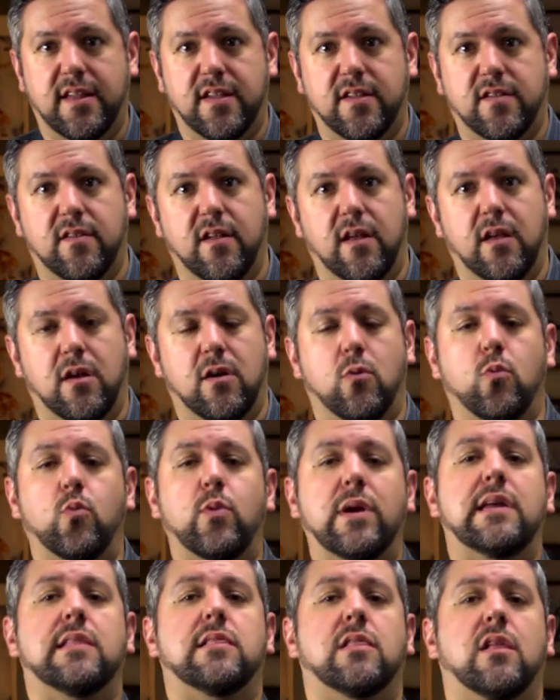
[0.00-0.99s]
is
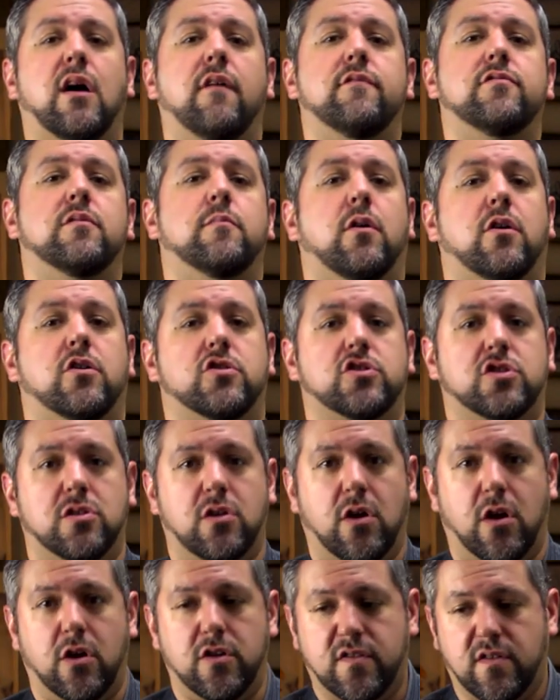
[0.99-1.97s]
we love the martial
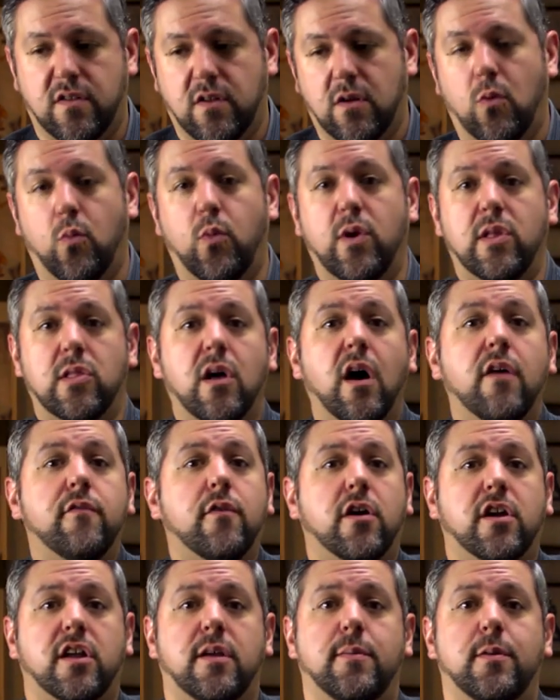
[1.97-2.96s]
arts. We love
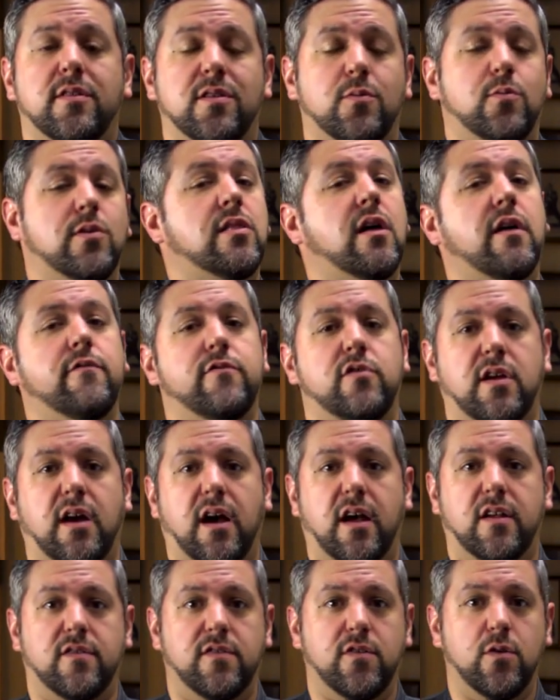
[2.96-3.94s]
our community. We love you
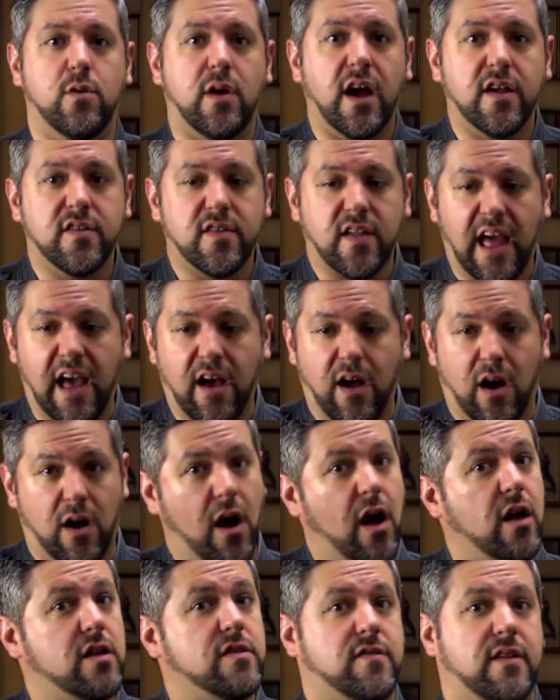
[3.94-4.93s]
guys. You guys are
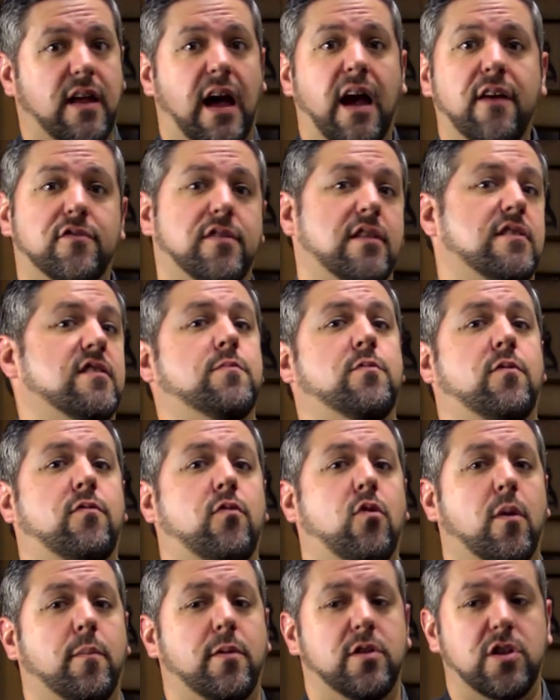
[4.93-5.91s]
honestly, I've said this
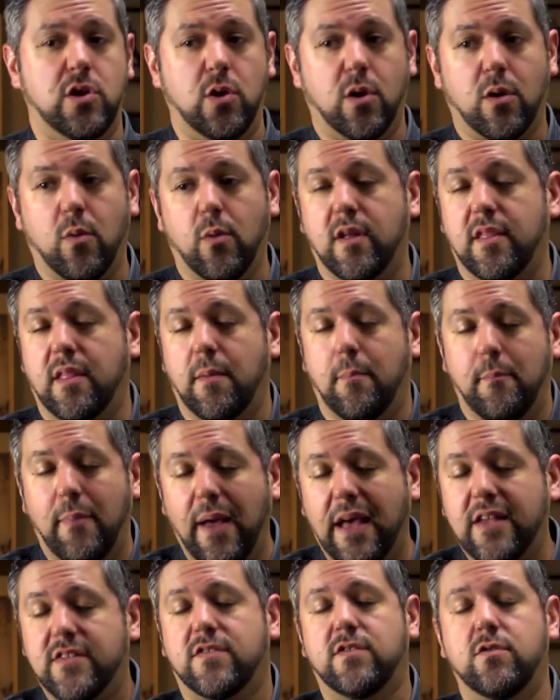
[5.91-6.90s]
before, but you are one of the
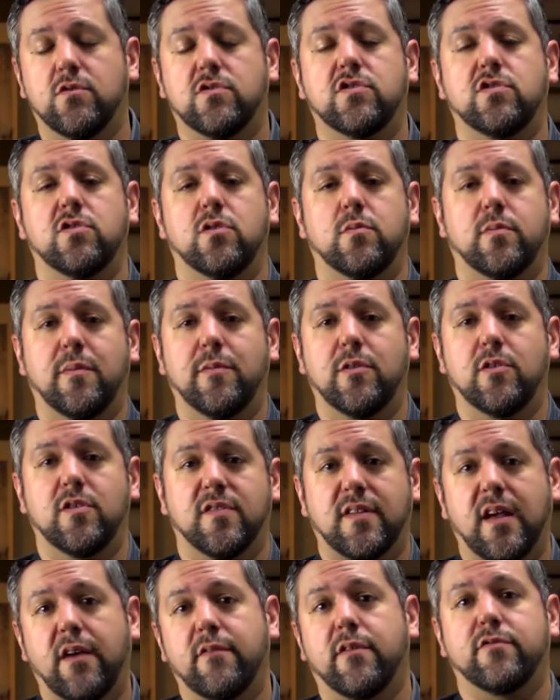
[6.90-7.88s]
best YouTube
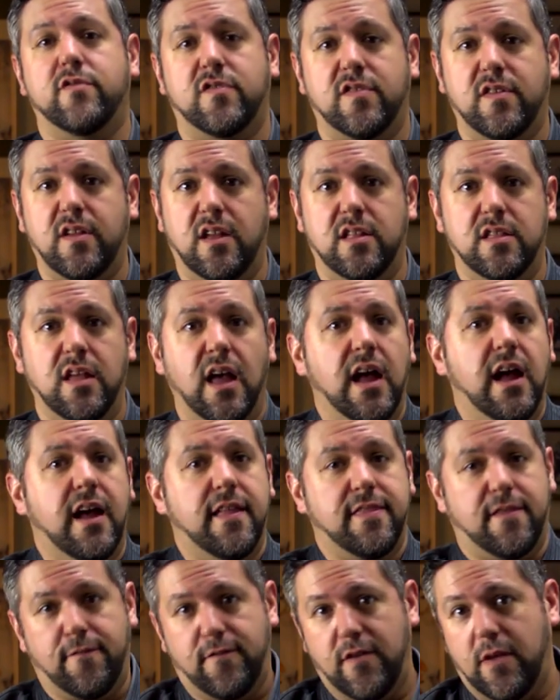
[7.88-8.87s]
communities I've ever seen.
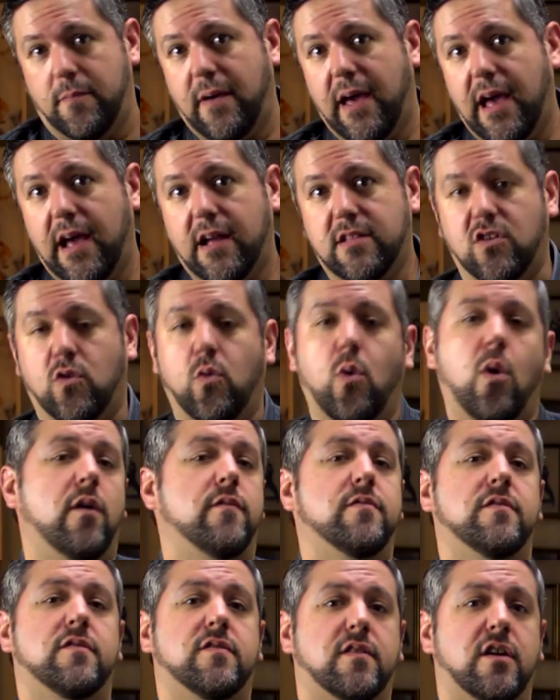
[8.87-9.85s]
The feedback, the quality
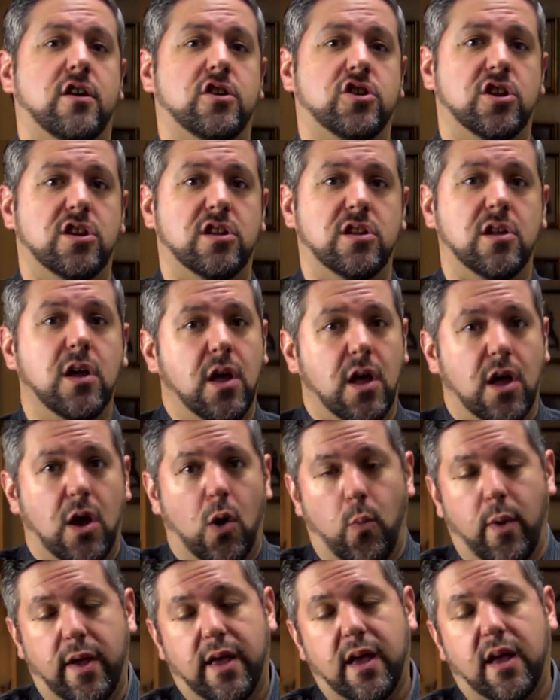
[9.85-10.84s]
of the discussion,
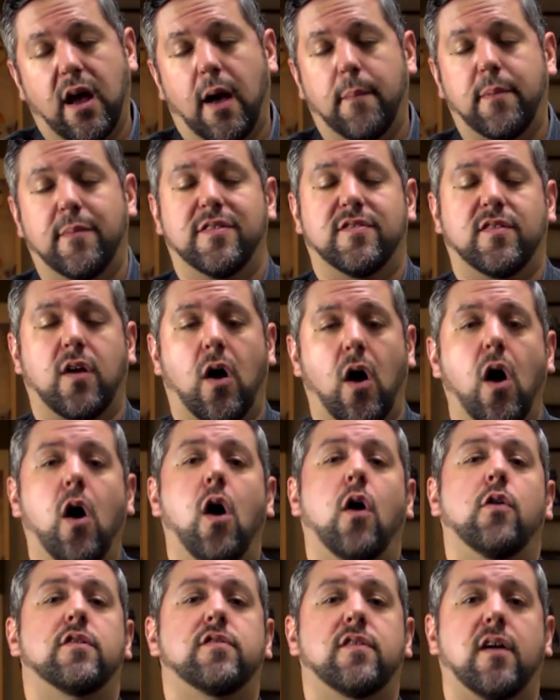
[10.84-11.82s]
we get compliments
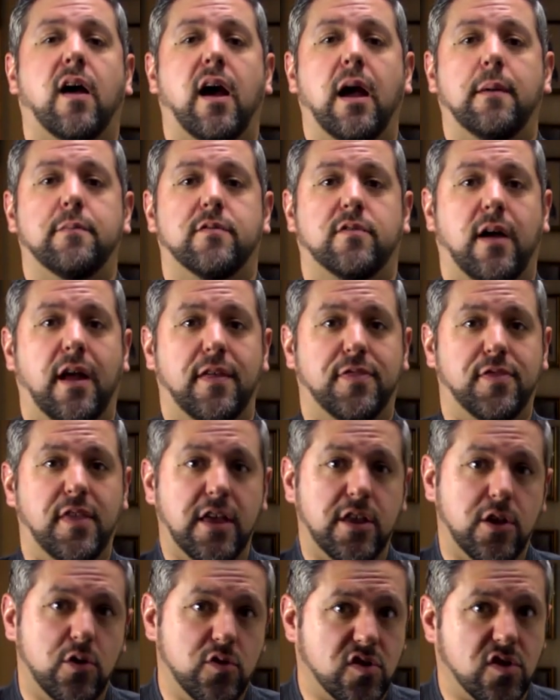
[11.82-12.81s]
all the time. So I
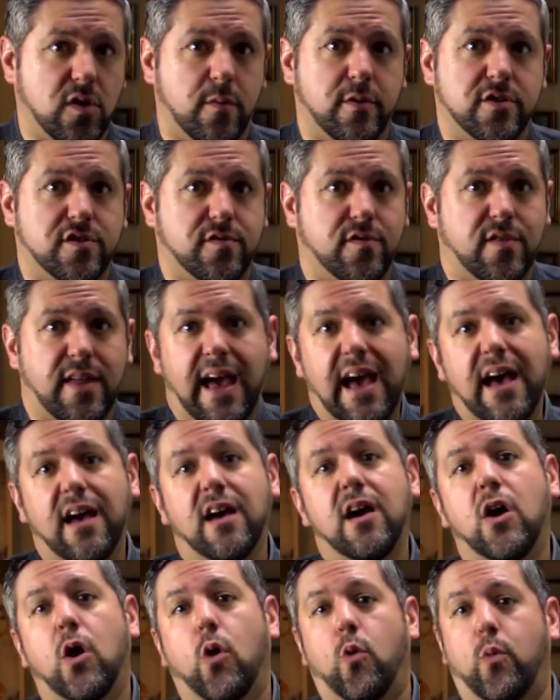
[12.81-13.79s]
thank you so much for
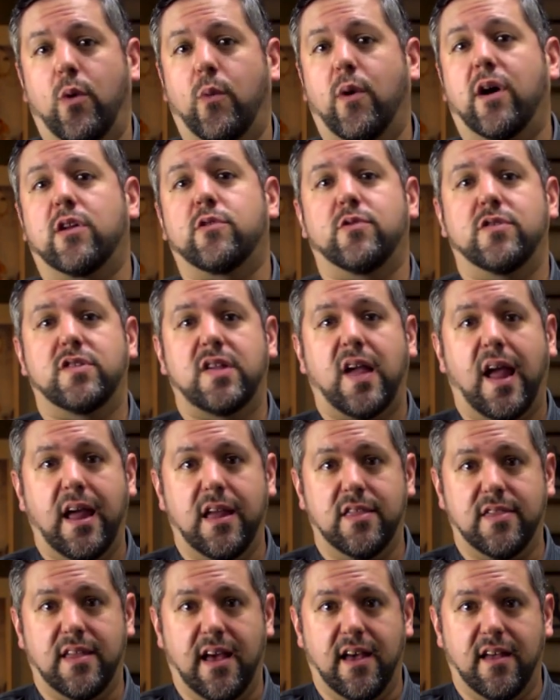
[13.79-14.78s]
that. We want to
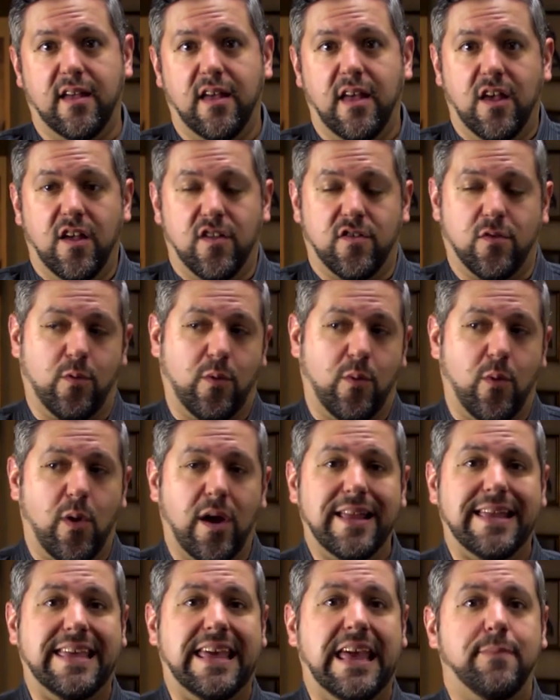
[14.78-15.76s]
retain that. So we want
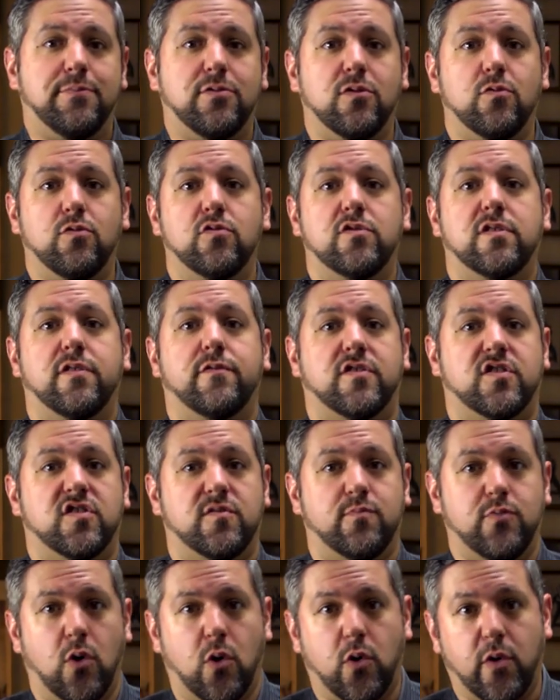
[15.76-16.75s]
to keep the roots of
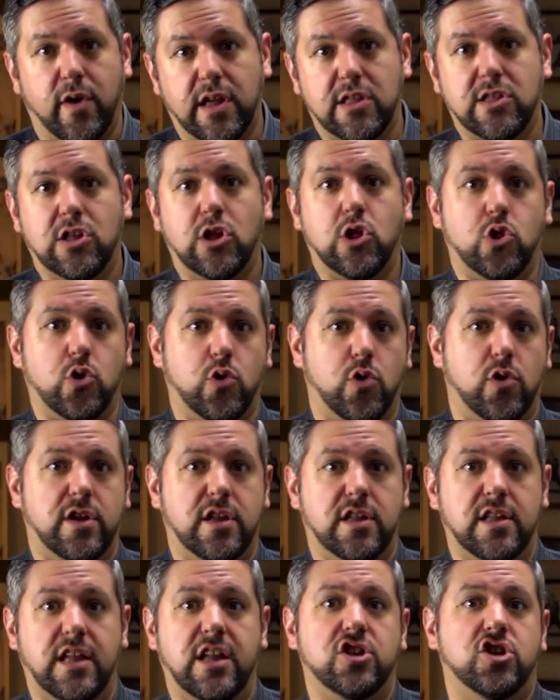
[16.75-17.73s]
exploring,
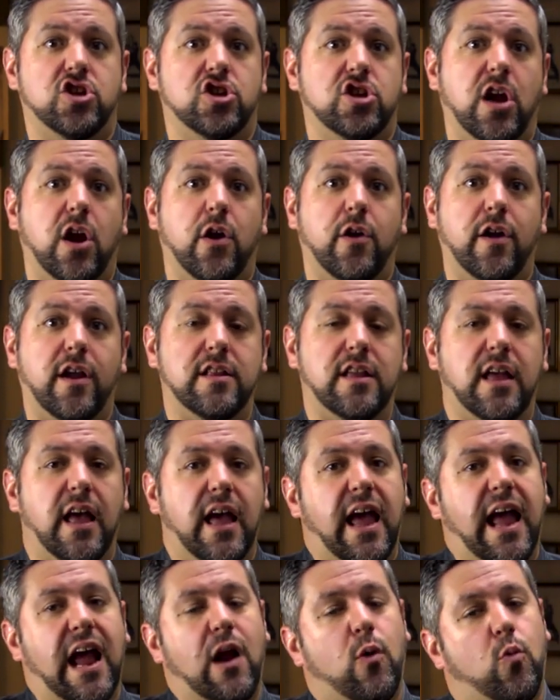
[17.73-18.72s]
learning, and sharing,
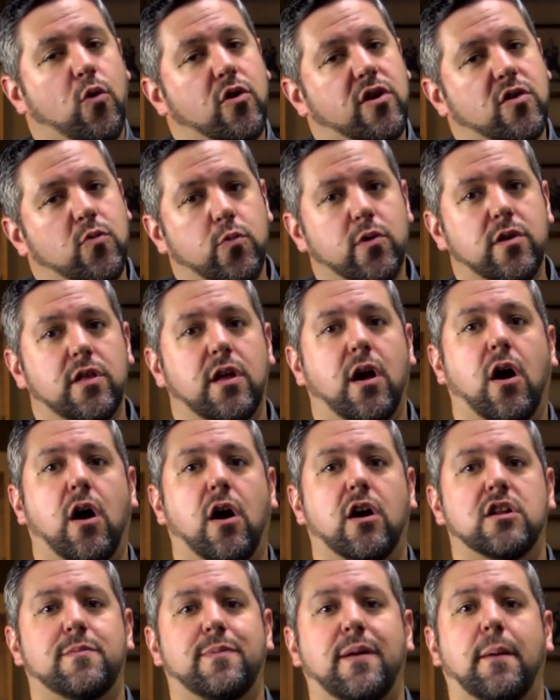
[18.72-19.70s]
and working really
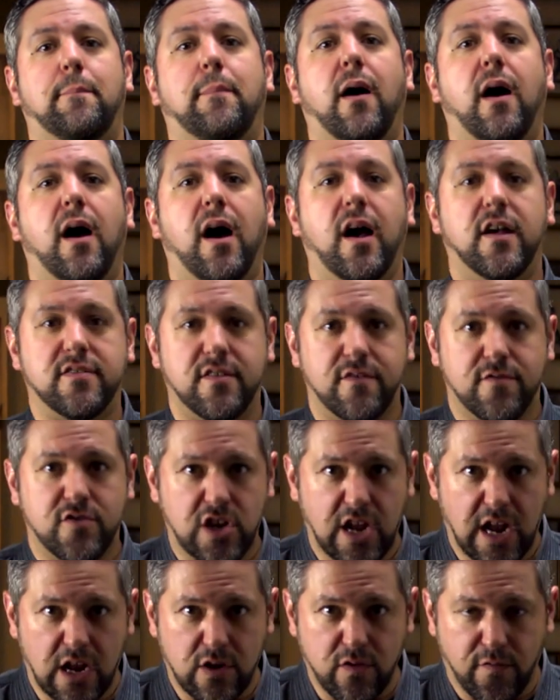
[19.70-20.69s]
hard to be a positive
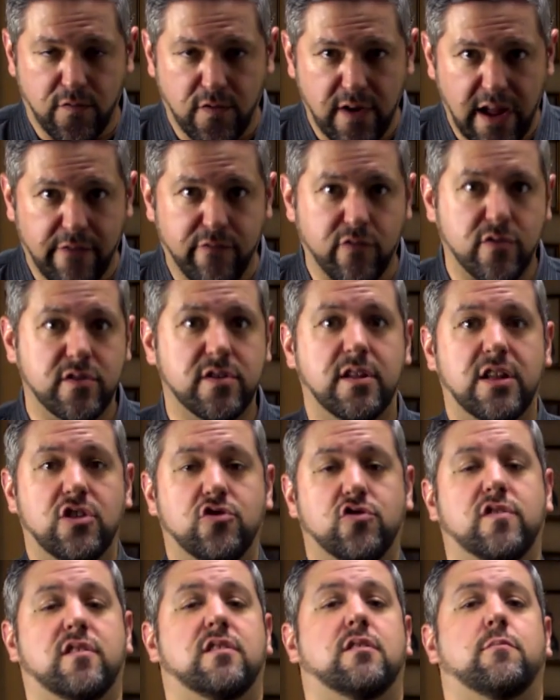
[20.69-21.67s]
channel for everyone
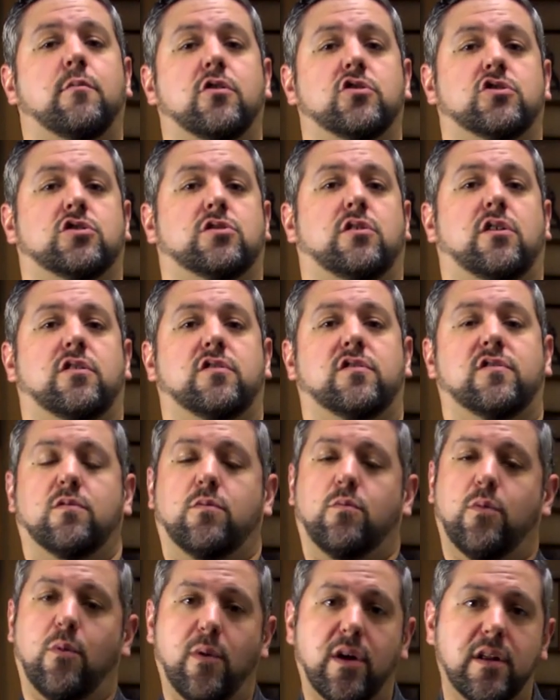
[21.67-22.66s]
interested in the martial arts.
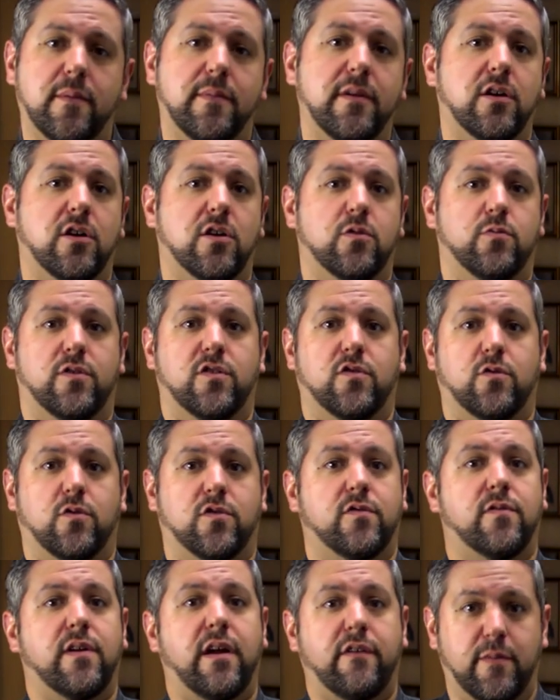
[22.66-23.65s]
We want to be a good resource
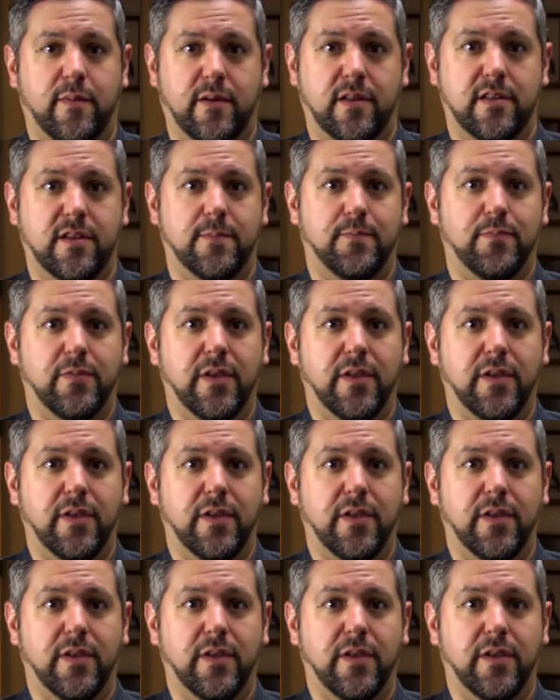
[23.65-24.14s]
for everybody.